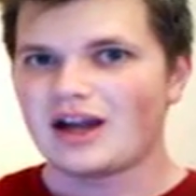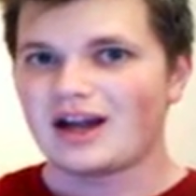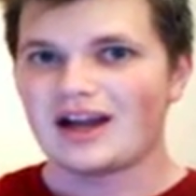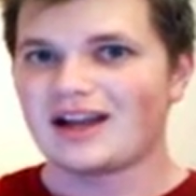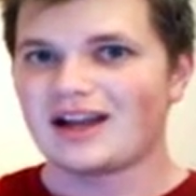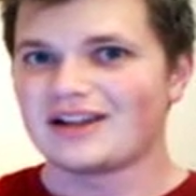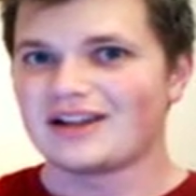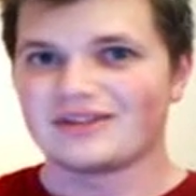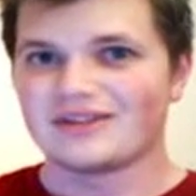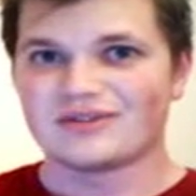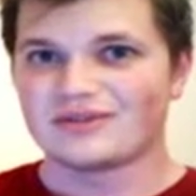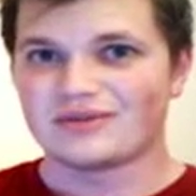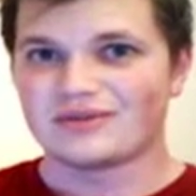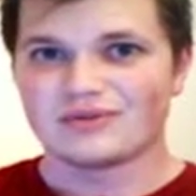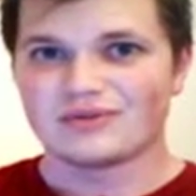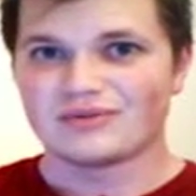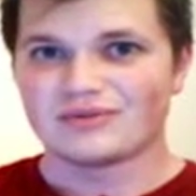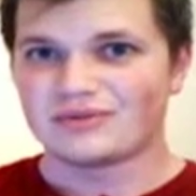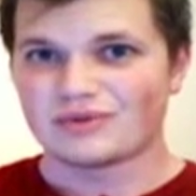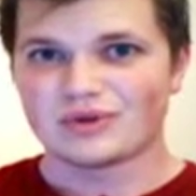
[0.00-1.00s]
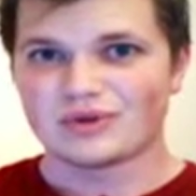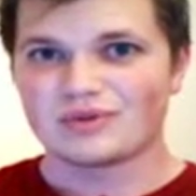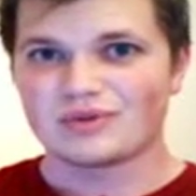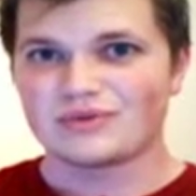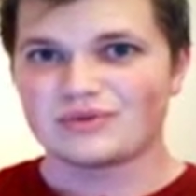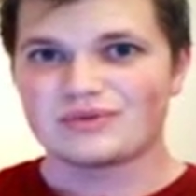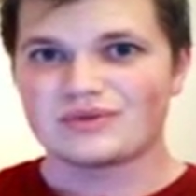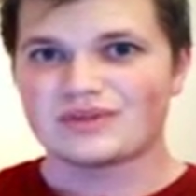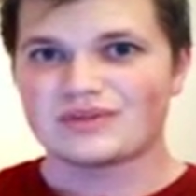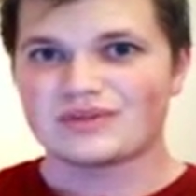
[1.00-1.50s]
and
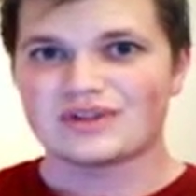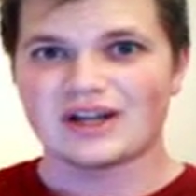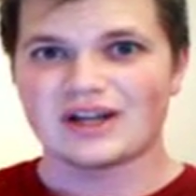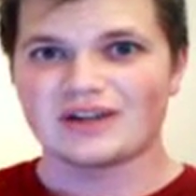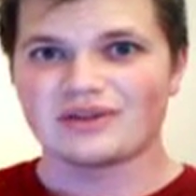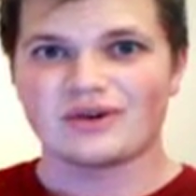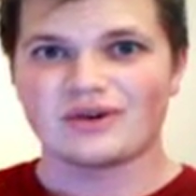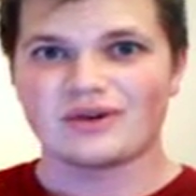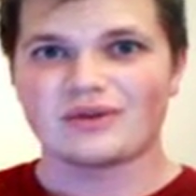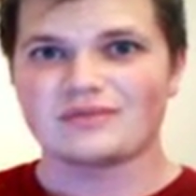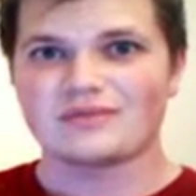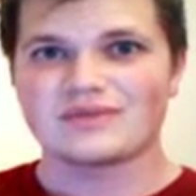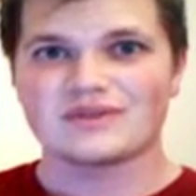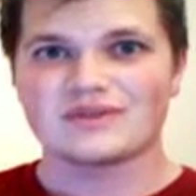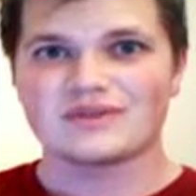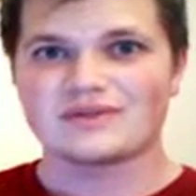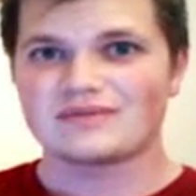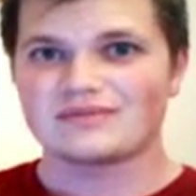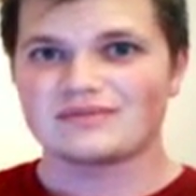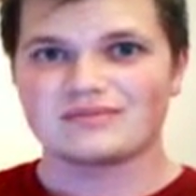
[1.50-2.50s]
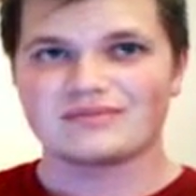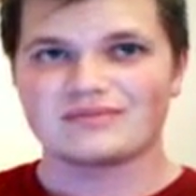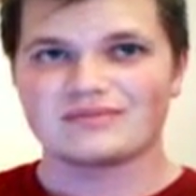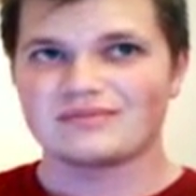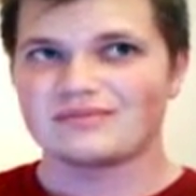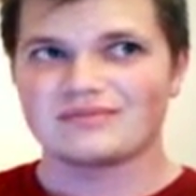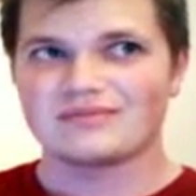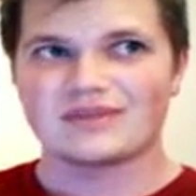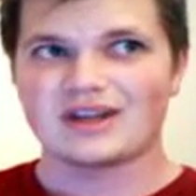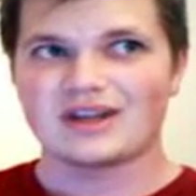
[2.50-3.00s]
rules and norms
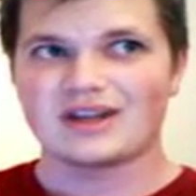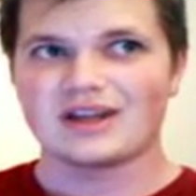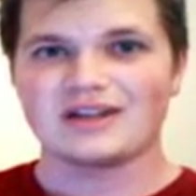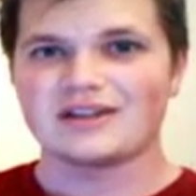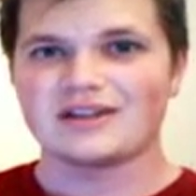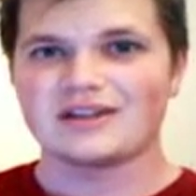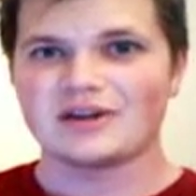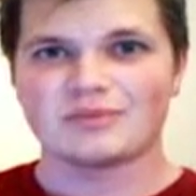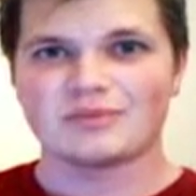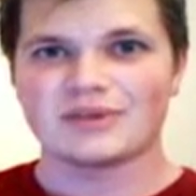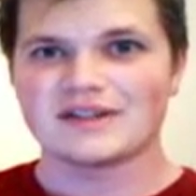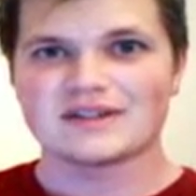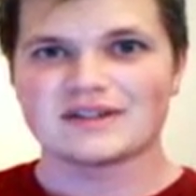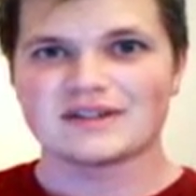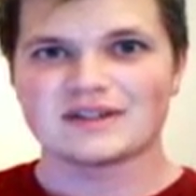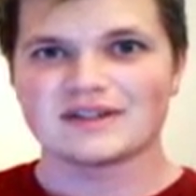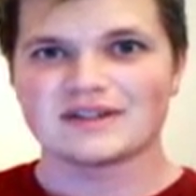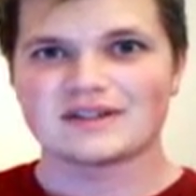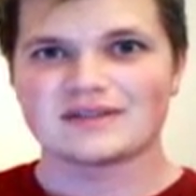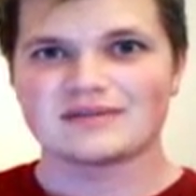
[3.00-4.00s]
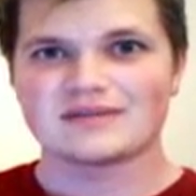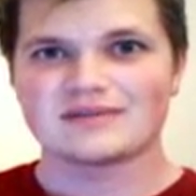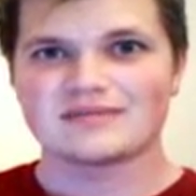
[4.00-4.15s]
kill their business.